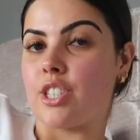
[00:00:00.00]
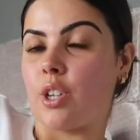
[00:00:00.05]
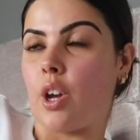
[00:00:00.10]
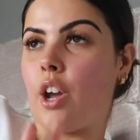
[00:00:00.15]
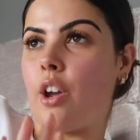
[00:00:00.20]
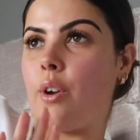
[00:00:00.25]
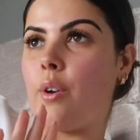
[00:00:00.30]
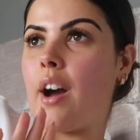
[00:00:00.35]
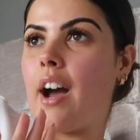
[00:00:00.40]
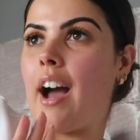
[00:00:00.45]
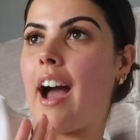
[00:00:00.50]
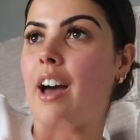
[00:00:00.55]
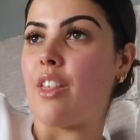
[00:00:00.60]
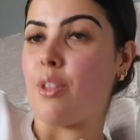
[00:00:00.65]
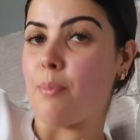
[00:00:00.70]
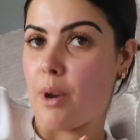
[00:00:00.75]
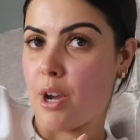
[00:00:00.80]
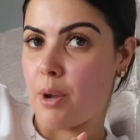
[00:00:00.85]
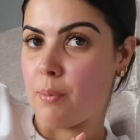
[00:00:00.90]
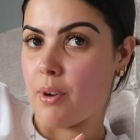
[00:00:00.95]
So at the
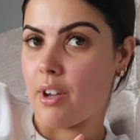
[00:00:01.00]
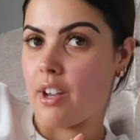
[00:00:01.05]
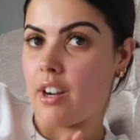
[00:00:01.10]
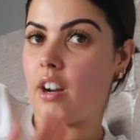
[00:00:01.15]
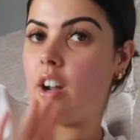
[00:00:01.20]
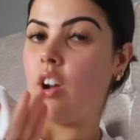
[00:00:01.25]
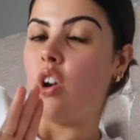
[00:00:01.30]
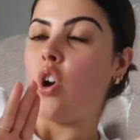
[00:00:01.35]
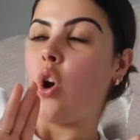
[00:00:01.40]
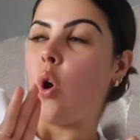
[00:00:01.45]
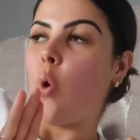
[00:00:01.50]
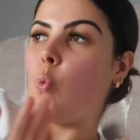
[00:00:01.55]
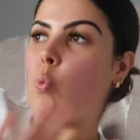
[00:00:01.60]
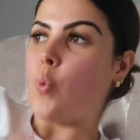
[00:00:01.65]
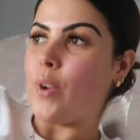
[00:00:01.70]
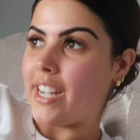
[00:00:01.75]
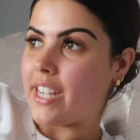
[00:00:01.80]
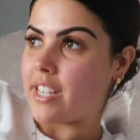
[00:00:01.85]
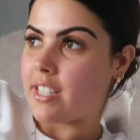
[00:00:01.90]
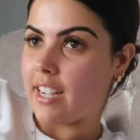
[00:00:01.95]
moment,
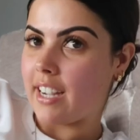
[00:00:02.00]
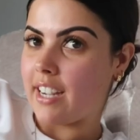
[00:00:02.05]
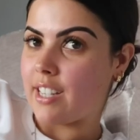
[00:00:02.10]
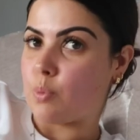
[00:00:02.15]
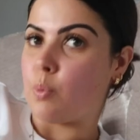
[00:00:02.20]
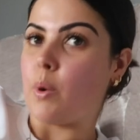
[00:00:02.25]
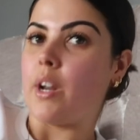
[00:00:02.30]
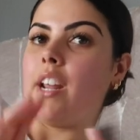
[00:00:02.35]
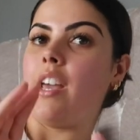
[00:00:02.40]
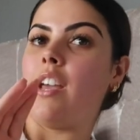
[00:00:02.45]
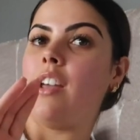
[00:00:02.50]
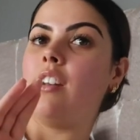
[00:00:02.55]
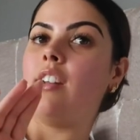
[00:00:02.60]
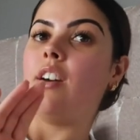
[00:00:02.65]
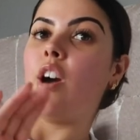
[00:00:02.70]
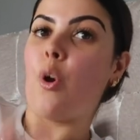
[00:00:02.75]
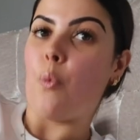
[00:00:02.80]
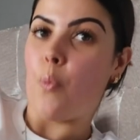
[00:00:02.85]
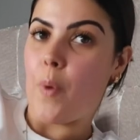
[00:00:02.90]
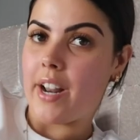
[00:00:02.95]
weekday is winning,
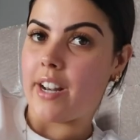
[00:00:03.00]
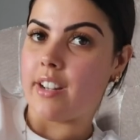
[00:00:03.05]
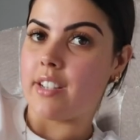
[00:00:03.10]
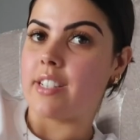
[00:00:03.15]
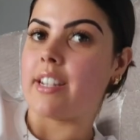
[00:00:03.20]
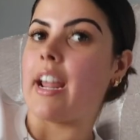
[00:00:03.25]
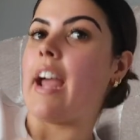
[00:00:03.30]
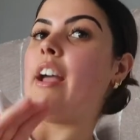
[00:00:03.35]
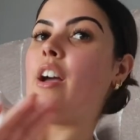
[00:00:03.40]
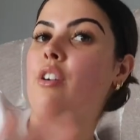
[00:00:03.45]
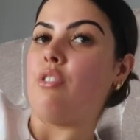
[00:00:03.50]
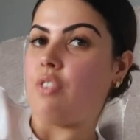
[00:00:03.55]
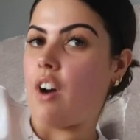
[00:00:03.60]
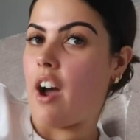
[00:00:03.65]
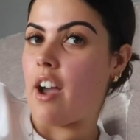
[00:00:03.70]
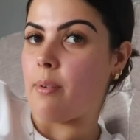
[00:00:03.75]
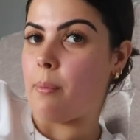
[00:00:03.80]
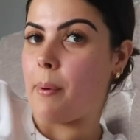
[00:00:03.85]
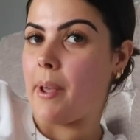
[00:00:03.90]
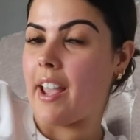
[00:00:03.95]
a Wednesday at
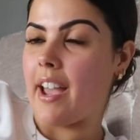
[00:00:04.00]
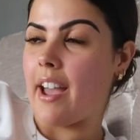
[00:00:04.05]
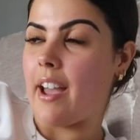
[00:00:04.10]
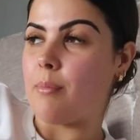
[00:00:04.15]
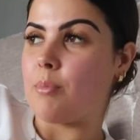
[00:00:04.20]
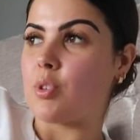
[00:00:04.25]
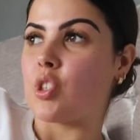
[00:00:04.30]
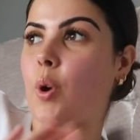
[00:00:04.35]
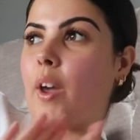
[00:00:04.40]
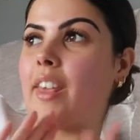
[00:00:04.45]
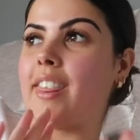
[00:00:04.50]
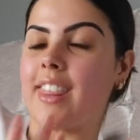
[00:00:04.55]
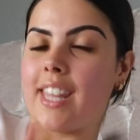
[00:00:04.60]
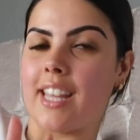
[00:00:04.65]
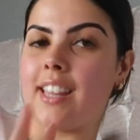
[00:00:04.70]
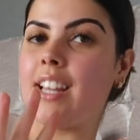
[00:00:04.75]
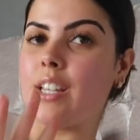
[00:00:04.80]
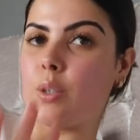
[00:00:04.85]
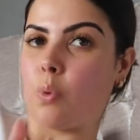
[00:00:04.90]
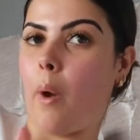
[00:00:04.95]
5 p.m. So I
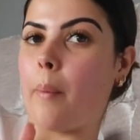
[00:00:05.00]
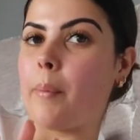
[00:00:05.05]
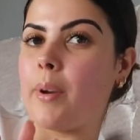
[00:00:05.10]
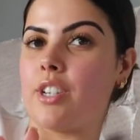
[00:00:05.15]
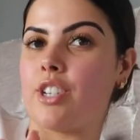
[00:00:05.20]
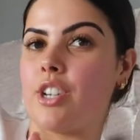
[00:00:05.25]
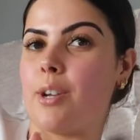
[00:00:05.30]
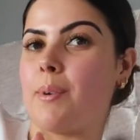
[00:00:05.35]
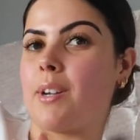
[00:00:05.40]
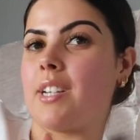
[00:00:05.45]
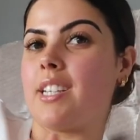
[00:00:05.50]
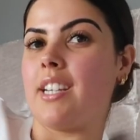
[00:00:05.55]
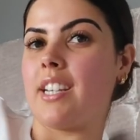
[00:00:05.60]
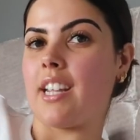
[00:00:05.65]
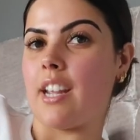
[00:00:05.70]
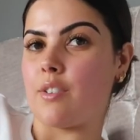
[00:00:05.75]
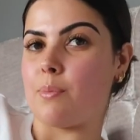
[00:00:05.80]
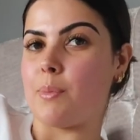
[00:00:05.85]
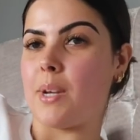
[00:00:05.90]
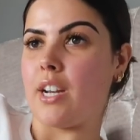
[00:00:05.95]
think that's what I'm gonna do, because it
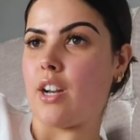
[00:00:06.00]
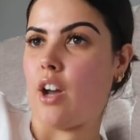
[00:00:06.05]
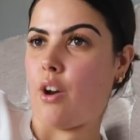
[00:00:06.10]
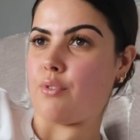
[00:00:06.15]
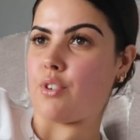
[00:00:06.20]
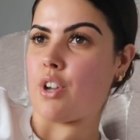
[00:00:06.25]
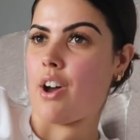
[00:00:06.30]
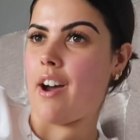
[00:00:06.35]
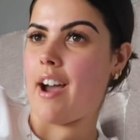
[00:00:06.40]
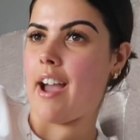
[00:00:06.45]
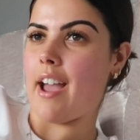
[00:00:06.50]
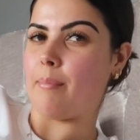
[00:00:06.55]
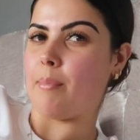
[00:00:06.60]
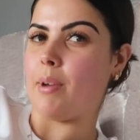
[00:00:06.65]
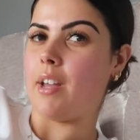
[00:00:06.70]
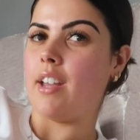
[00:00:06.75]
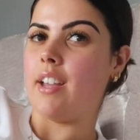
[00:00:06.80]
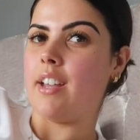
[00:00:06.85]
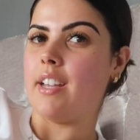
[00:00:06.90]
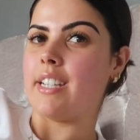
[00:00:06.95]
gives me enough time
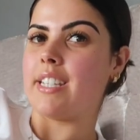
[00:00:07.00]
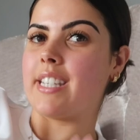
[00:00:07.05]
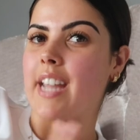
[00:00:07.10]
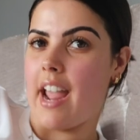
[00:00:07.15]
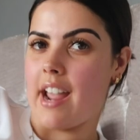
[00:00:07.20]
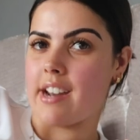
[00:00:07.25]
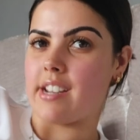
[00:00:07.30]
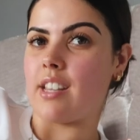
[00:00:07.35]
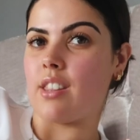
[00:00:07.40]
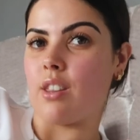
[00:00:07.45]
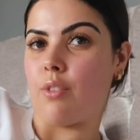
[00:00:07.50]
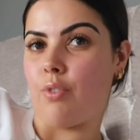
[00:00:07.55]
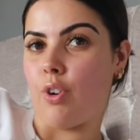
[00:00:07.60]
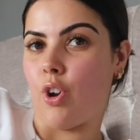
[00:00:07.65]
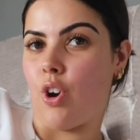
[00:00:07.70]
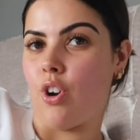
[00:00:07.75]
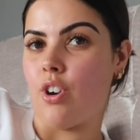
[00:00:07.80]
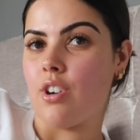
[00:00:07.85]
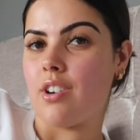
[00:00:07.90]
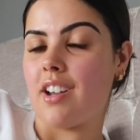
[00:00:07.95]
to edit the
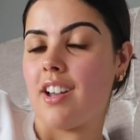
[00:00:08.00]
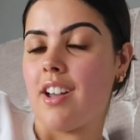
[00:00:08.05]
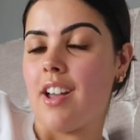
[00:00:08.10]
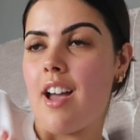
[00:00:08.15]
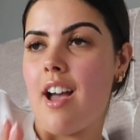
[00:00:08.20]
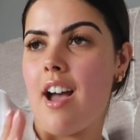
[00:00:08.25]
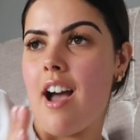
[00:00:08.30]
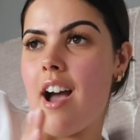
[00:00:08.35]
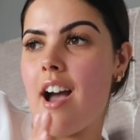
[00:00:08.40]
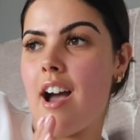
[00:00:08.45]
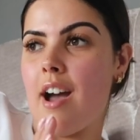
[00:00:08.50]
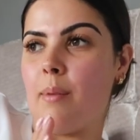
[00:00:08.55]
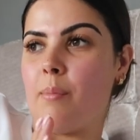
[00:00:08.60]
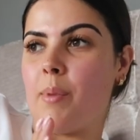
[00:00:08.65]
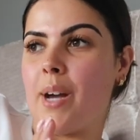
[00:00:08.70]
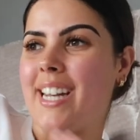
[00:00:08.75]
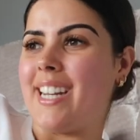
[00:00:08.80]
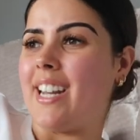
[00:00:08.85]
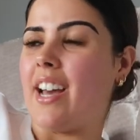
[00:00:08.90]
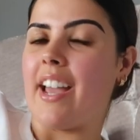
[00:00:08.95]
vlog, and
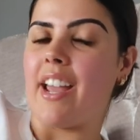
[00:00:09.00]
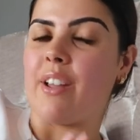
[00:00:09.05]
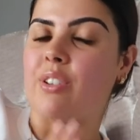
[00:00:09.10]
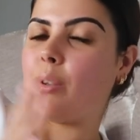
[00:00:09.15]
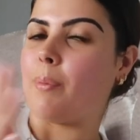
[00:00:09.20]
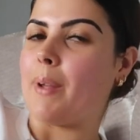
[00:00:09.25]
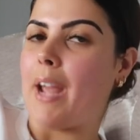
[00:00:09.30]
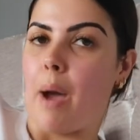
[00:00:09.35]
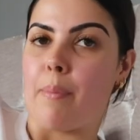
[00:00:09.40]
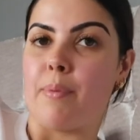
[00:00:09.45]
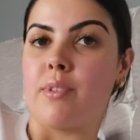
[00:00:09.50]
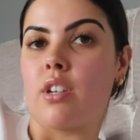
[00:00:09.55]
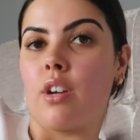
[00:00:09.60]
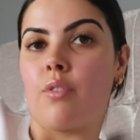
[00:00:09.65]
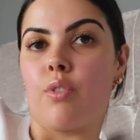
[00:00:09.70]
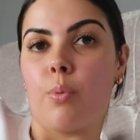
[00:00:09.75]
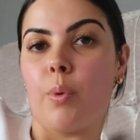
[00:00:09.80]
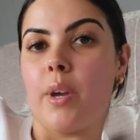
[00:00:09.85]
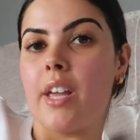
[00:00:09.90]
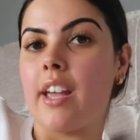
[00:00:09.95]
like if something happens
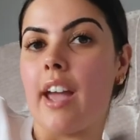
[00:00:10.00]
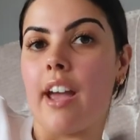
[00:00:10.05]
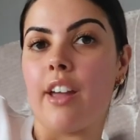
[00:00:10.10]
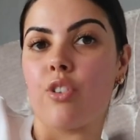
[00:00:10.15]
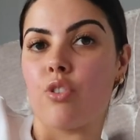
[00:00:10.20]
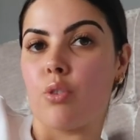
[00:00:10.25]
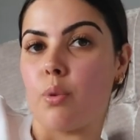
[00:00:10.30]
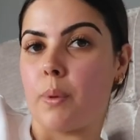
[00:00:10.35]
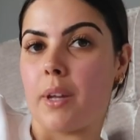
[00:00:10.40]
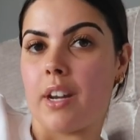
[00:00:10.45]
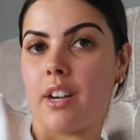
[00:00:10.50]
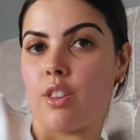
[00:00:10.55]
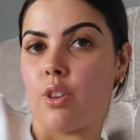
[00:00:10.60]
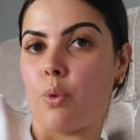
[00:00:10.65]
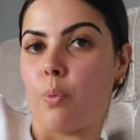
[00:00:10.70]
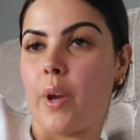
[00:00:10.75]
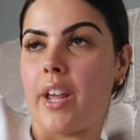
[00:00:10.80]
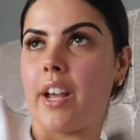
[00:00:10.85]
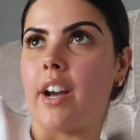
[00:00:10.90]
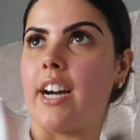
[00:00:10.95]
over the weekend or at the beginning of the
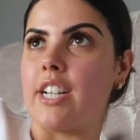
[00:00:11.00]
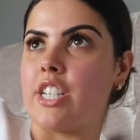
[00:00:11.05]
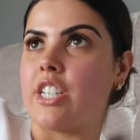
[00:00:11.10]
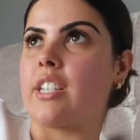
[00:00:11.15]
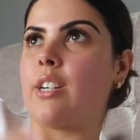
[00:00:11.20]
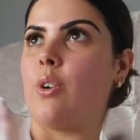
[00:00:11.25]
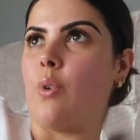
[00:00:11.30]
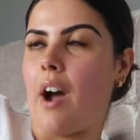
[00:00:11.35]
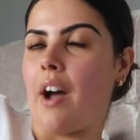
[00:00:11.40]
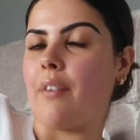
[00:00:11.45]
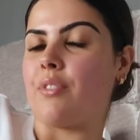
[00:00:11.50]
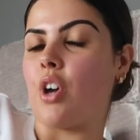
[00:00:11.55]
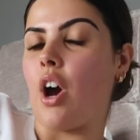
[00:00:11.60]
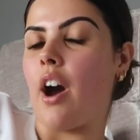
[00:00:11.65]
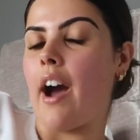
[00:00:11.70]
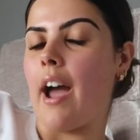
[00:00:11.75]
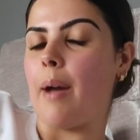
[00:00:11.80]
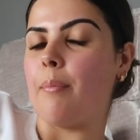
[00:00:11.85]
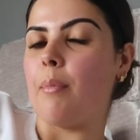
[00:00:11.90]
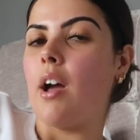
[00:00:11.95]
week, I'd still have
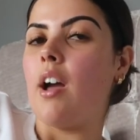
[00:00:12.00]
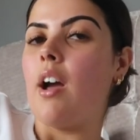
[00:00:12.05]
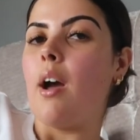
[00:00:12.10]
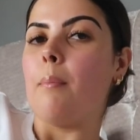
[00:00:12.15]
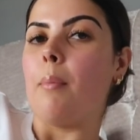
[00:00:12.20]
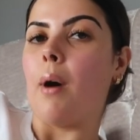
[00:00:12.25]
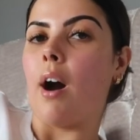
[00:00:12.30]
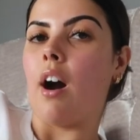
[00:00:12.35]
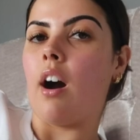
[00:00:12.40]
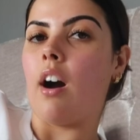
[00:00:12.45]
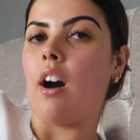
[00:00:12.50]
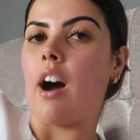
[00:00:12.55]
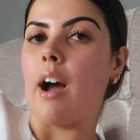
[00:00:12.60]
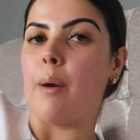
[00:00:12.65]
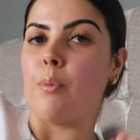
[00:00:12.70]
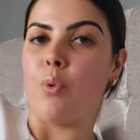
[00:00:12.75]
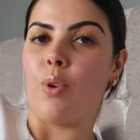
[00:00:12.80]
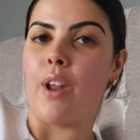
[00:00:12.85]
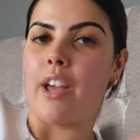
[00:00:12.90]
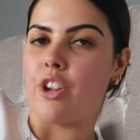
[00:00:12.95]
time, but I
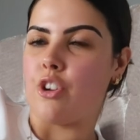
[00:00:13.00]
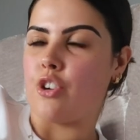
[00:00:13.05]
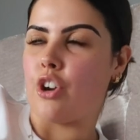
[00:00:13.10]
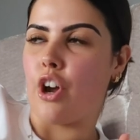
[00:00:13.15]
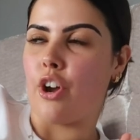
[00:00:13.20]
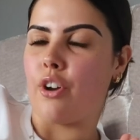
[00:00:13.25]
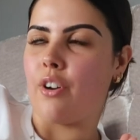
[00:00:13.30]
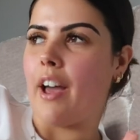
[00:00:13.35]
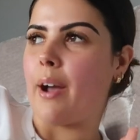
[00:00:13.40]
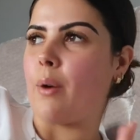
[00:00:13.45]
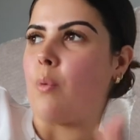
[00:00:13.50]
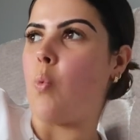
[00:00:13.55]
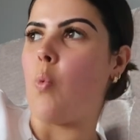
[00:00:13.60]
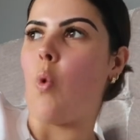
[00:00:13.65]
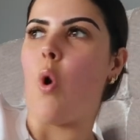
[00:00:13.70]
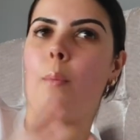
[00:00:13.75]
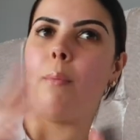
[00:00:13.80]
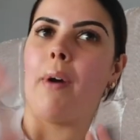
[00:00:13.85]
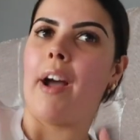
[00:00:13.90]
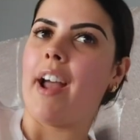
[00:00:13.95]
will let you know like
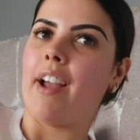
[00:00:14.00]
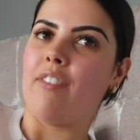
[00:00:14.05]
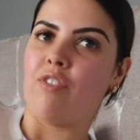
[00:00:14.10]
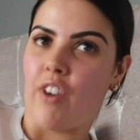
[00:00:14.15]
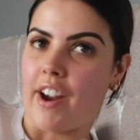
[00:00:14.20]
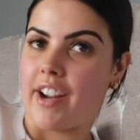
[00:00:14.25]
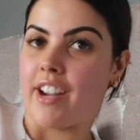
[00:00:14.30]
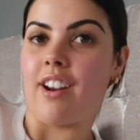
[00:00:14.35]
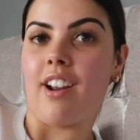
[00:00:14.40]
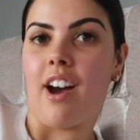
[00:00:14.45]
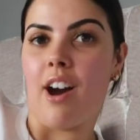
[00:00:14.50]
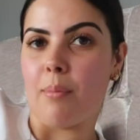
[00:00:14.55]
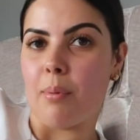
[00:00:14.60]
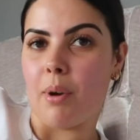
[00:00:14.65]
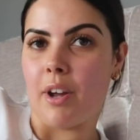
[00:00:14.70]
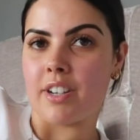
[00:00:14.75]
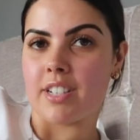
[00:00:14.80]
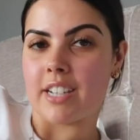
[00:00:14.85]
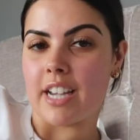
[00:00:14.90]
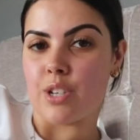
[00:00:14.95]
what my regular
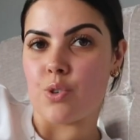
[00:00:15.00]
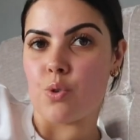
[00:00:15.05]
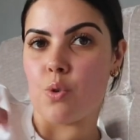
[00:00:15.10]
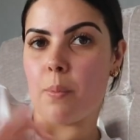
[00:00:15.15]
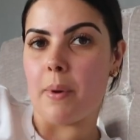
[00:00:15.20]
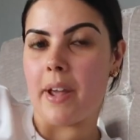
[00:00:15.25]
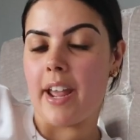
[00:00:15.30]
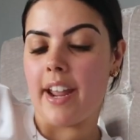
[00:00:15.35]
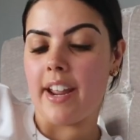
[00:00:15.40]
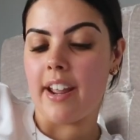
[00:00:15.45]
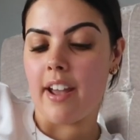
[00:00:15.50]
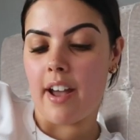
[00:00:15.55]
upload schedule will be.